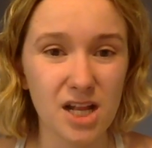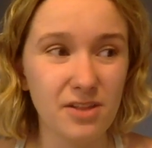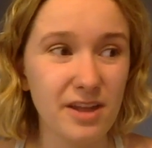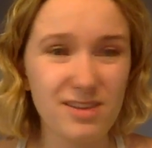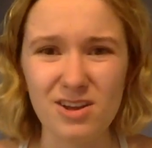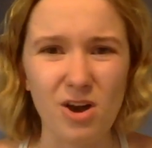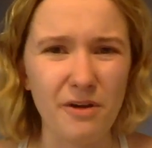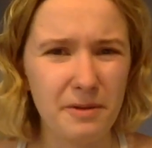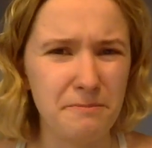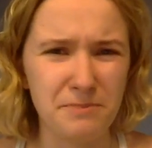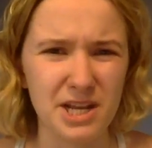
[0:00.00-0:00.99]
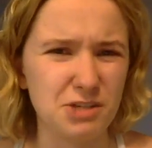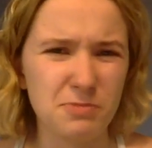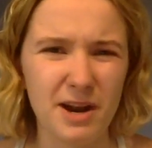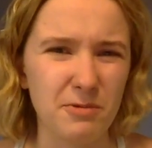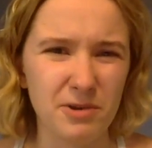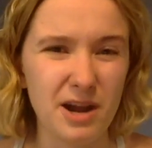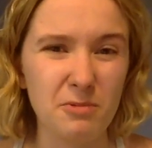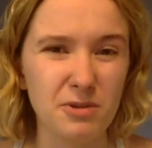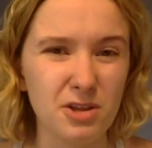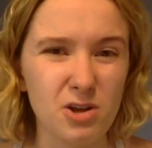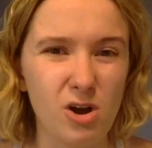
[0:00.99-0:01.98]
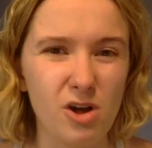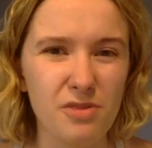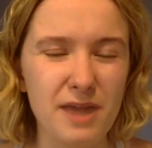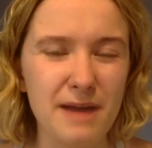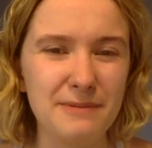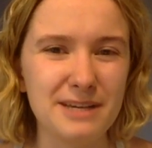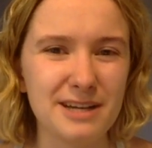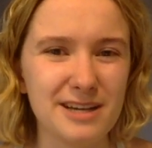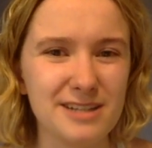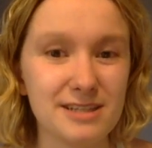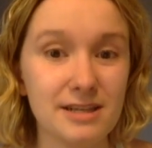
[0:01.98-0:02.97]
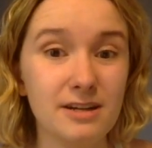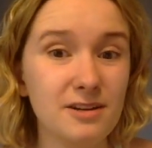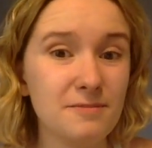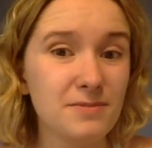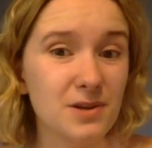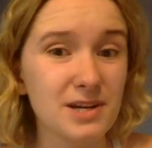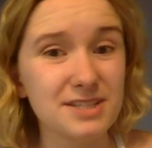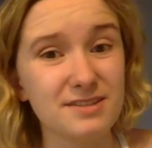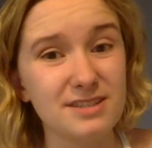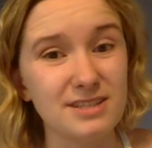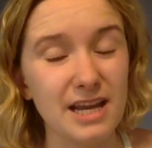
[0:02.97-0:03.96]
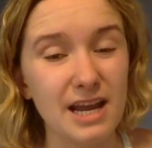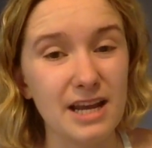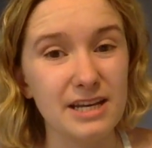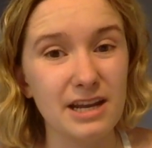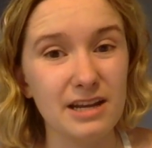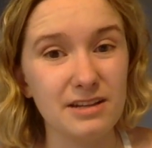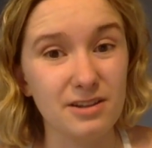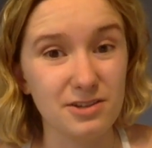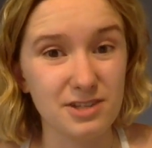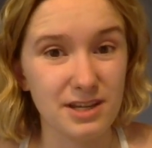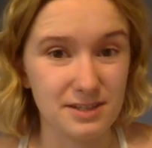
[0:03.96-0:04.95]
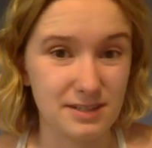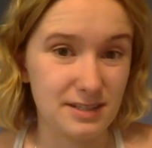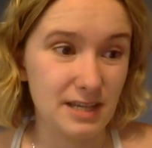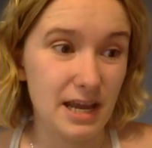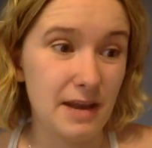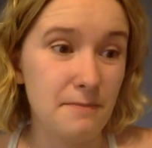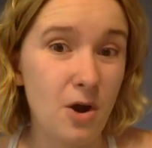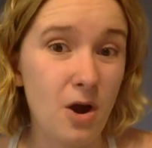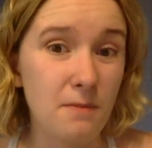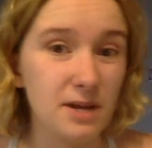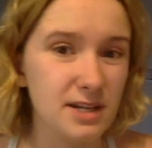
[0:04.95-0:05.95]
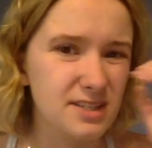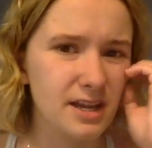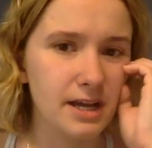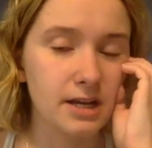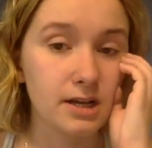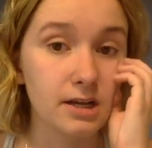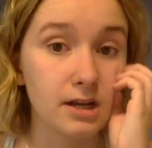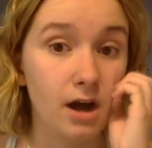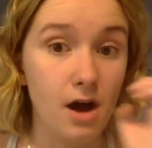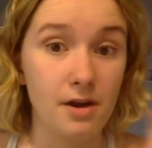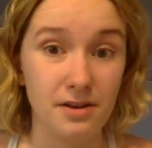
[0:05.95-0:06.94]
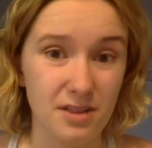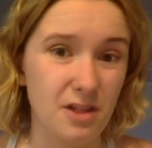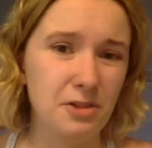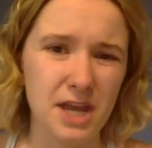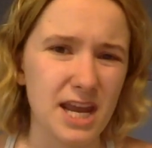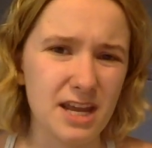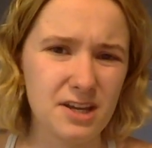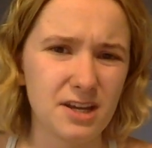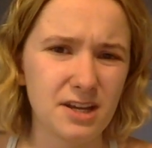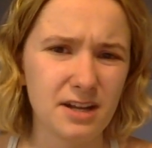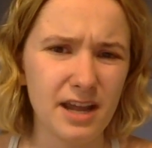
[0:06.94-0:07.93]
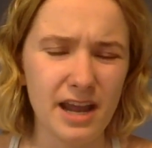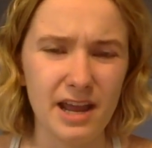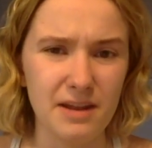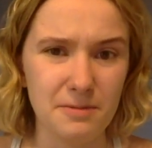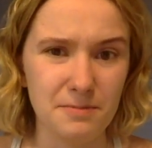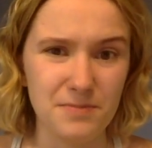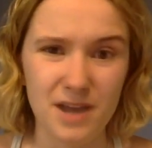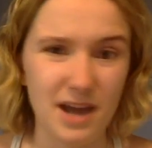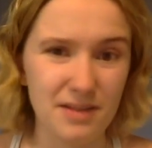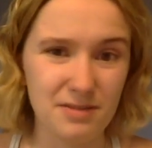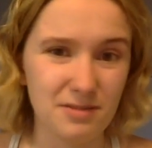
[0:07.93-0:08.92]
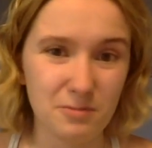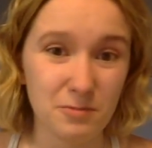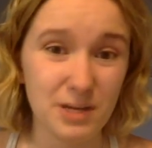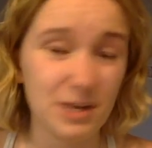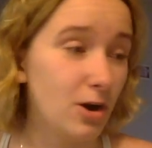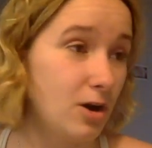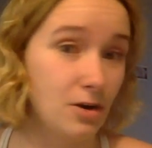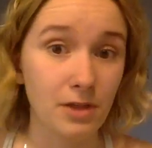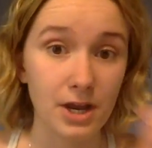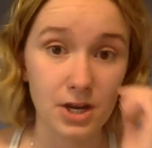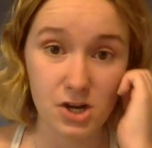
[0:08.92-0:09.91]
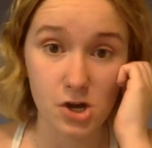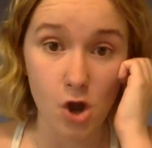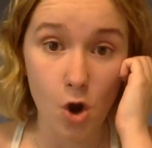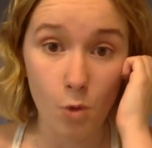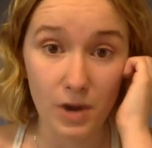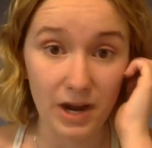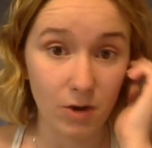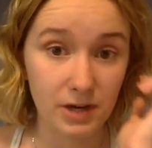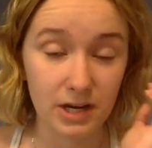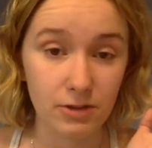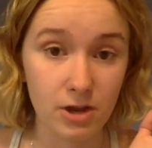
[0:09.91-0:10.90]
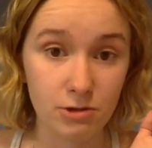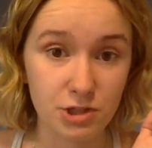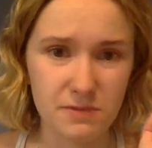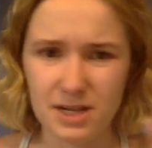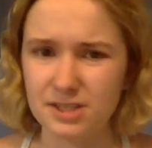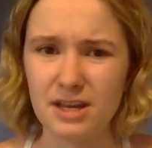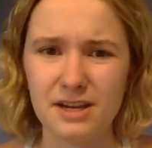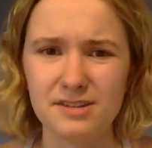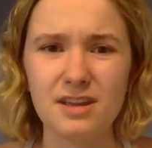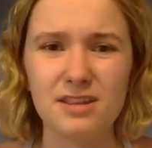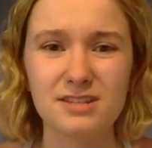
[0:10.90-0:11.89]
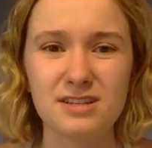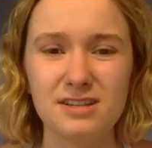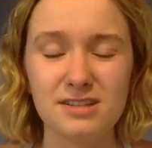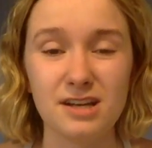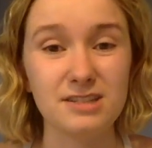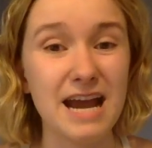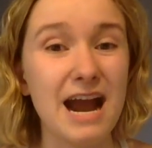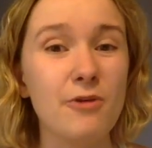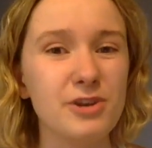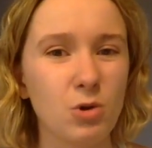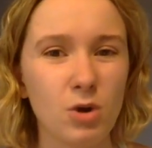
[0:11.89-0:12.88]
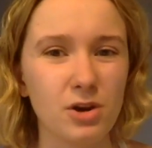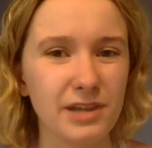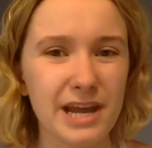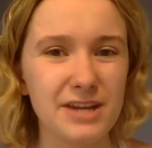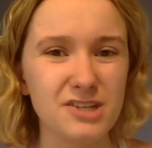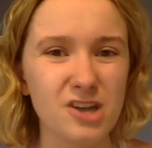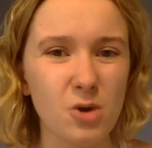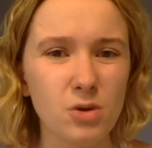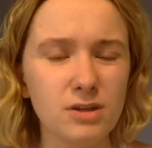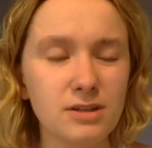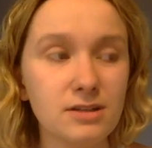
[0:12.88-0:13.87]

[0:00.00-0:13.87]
Like they call it a beach, but I would not really call it that because there's sand. It, there's like a sandbar, but it's like on the lake and not. We are like nowhere near the ocean because, like I said, this is a town near Orlando.